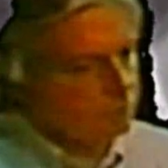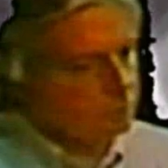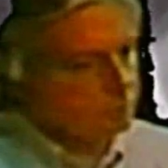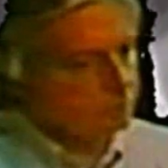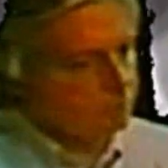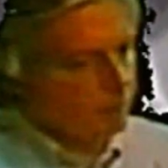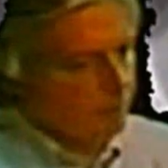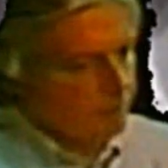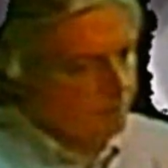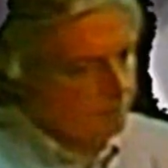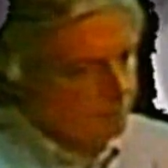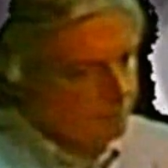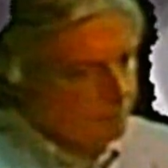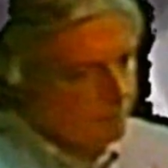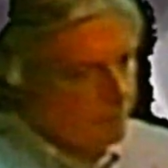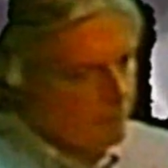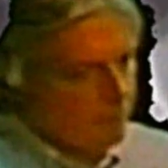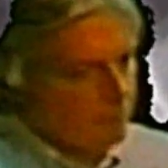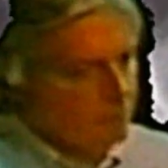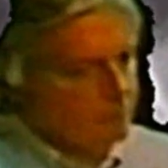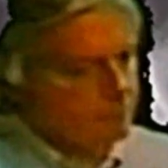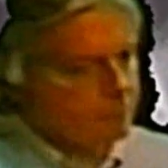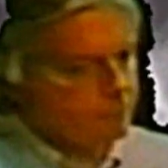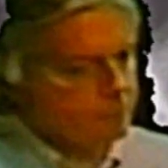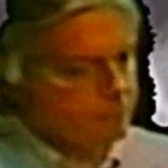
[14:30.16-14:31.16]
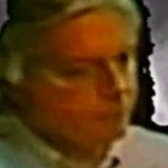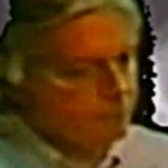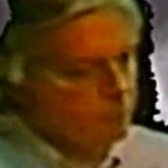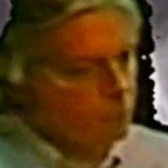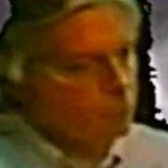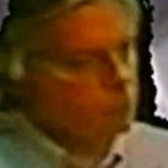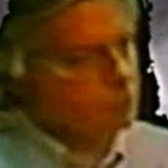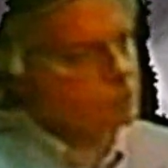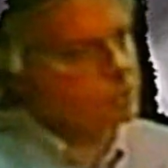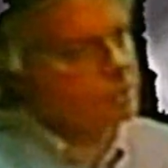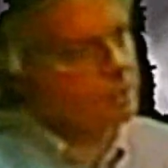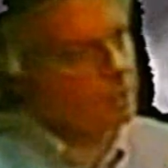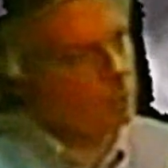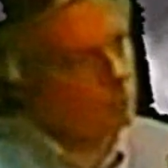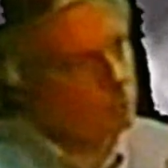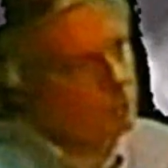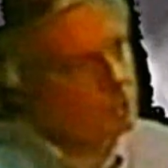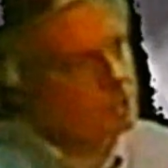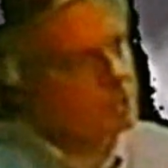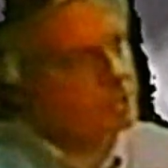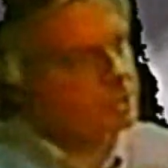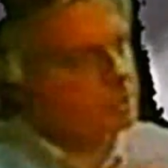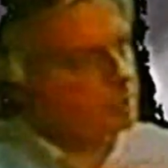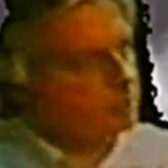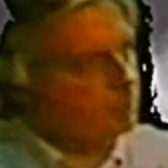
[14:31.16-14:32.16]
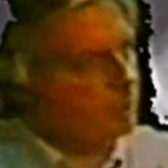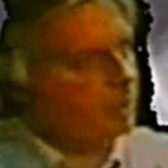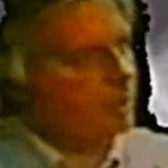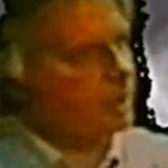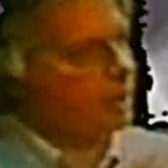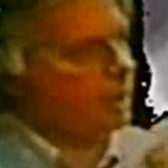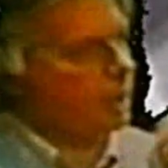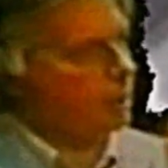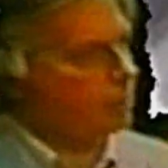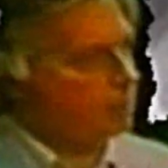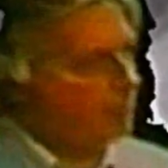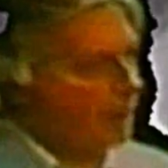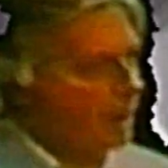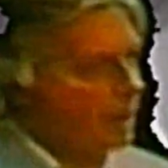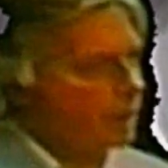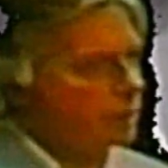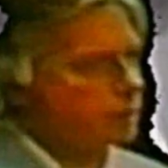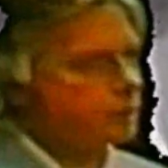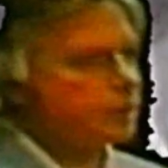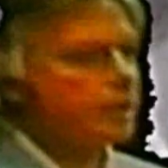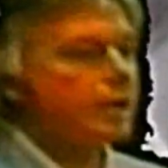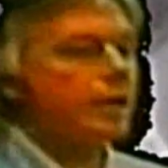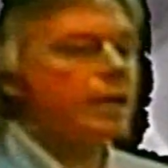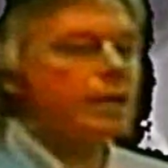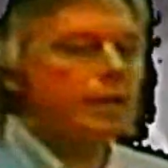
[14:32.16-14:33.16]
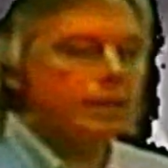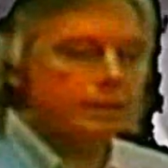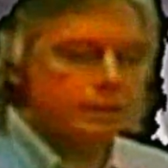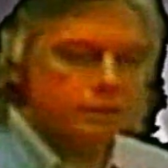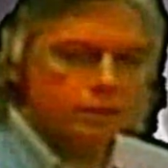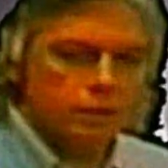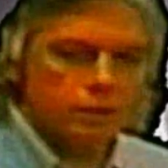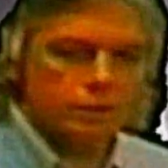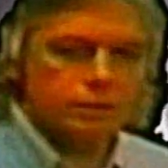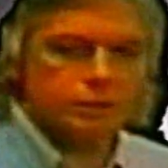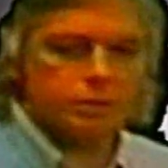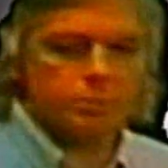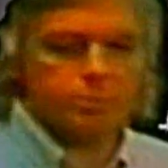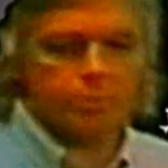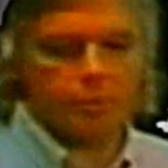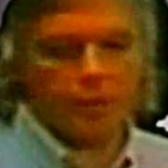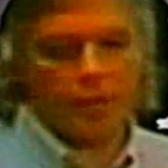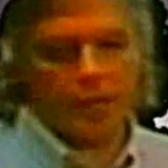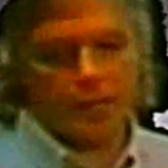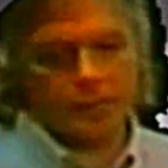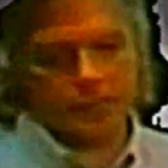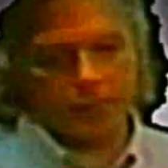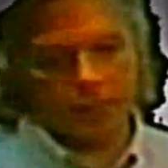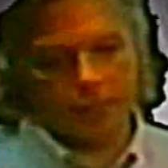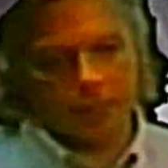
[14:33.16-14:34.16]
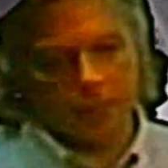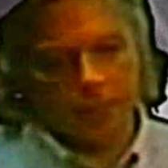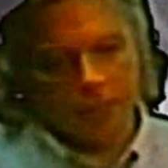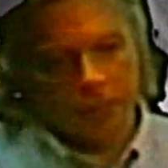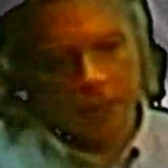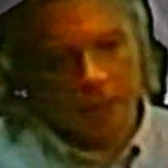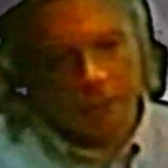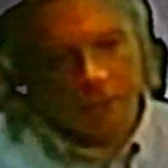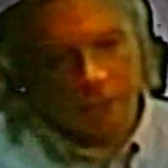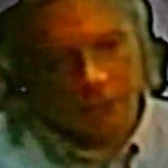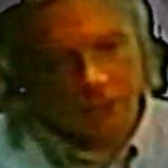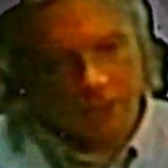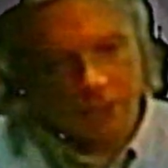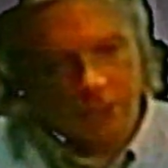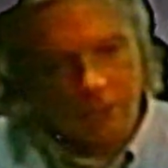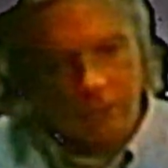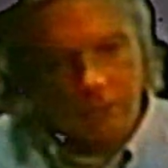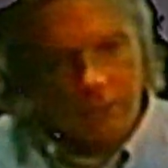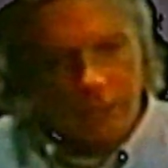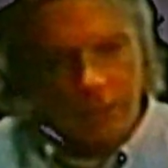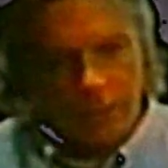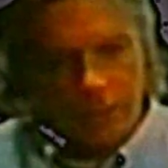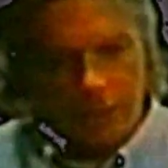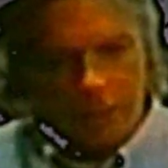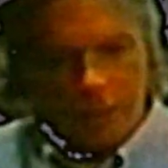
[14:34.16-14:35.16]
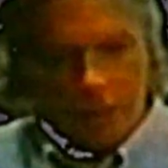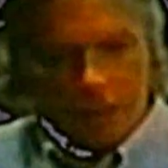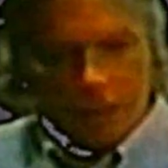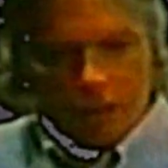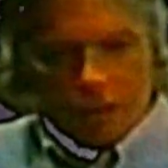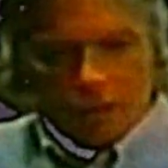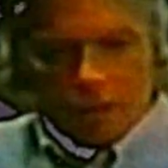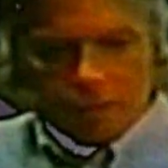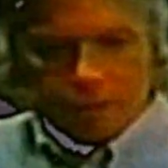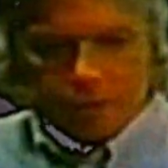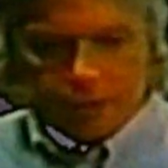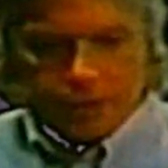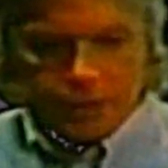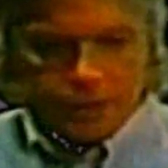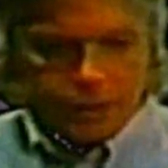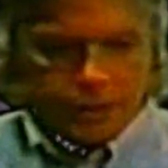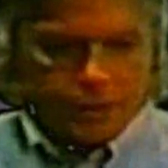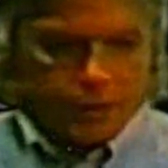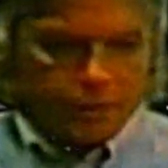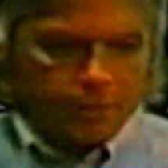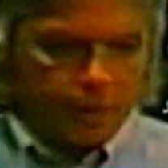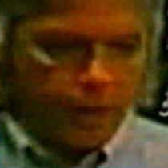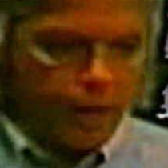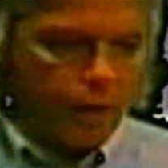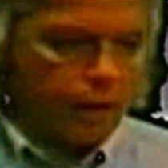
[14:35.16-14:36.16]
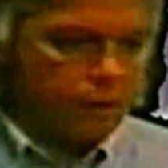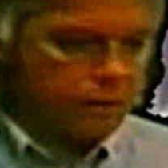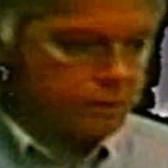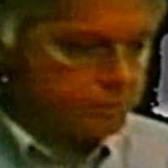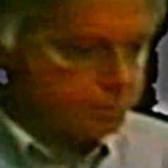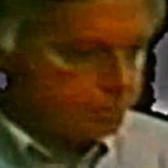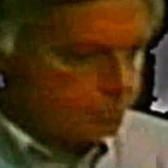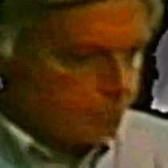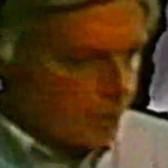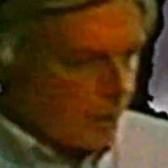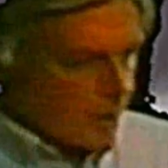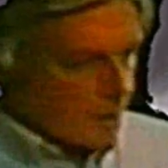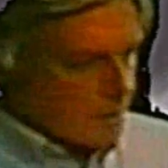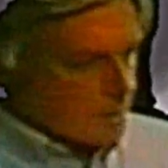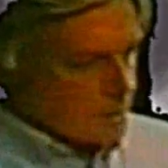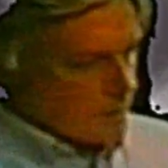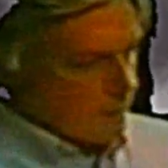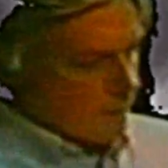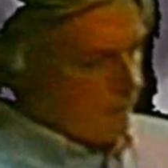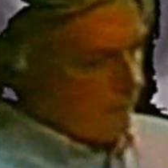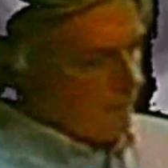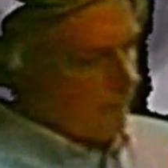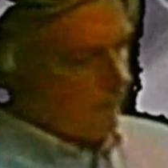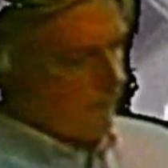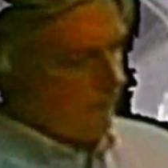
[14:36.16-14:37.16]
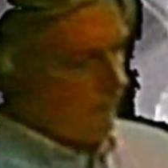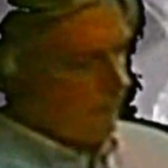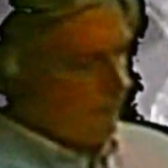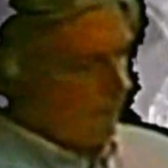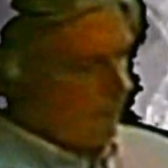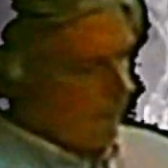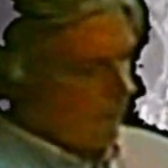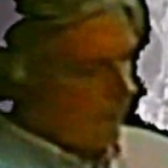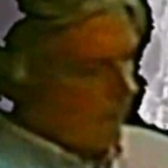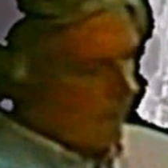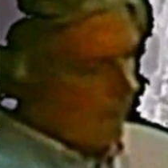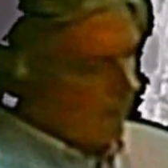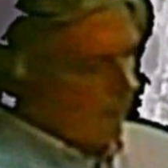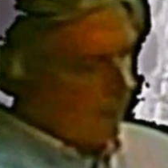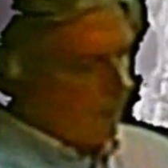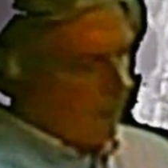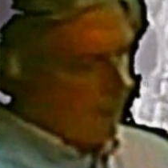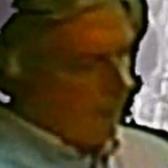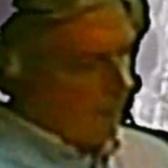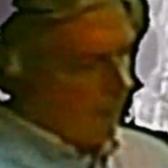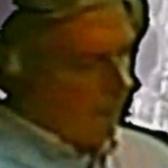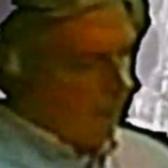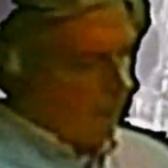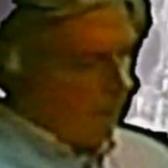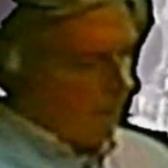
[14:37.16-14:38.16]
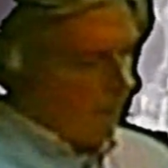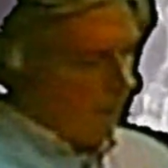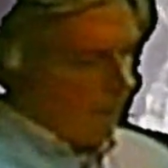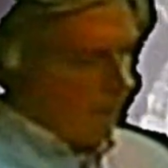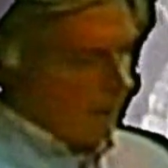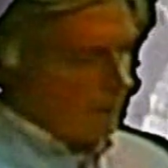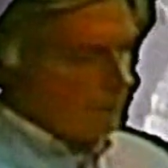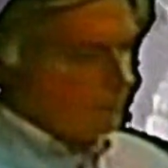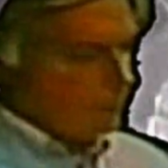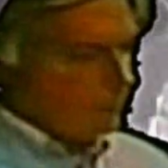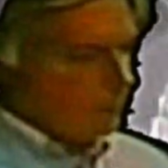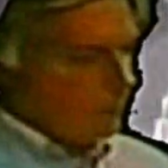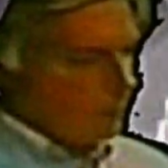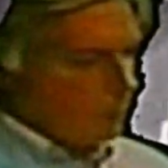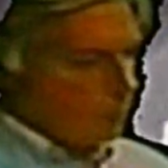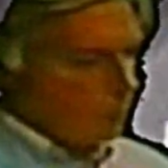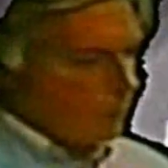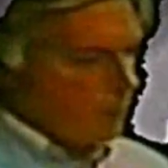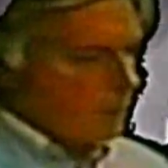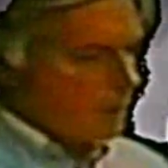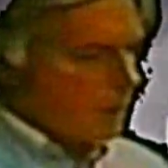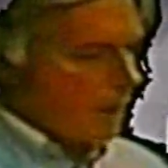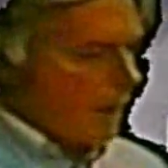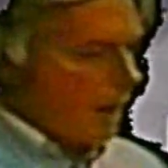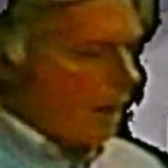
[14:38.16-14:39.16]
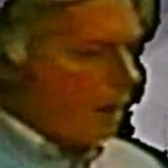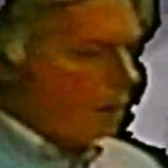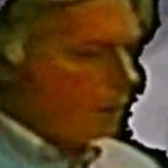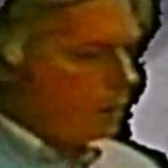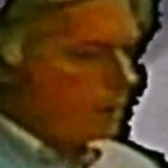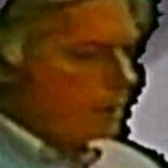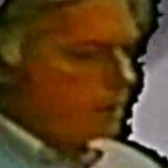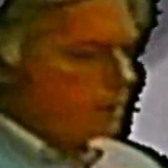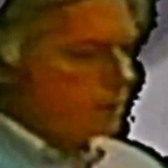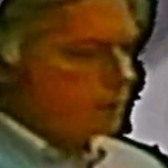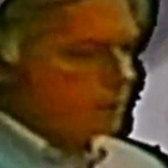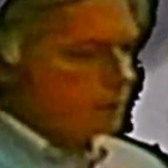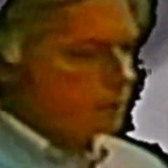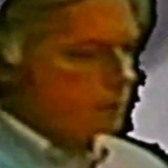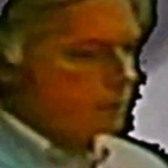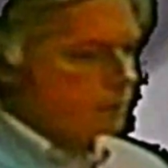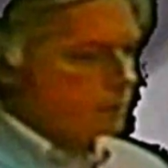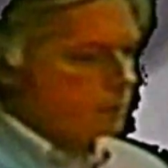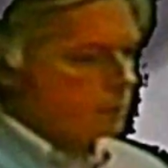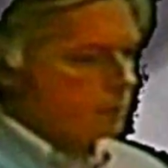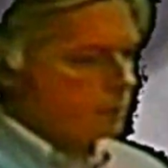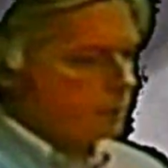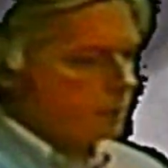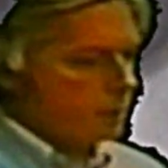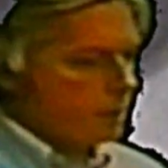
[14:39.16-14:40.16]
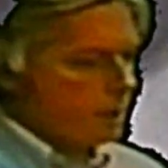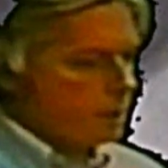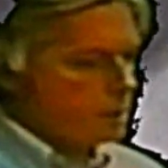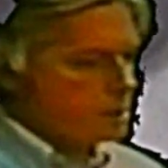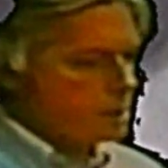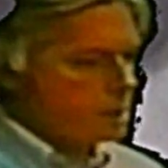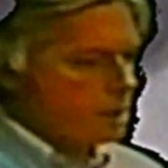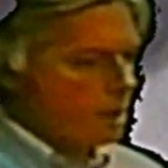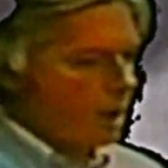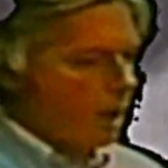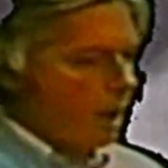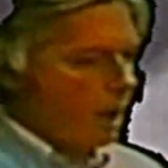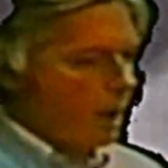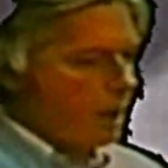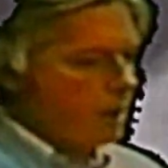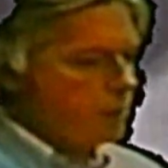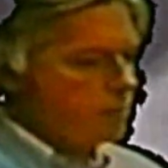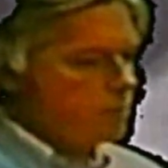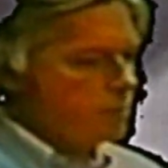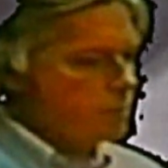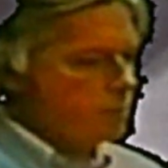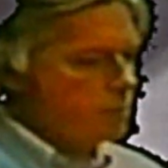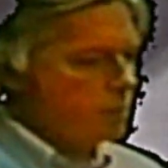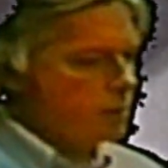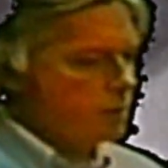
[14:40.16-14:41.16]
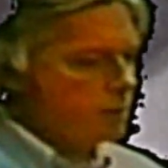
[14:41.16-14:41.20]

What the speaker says: by the very force that wishes to bring it about, it's not surprising that so little of it has come out. But I feel we're now in a time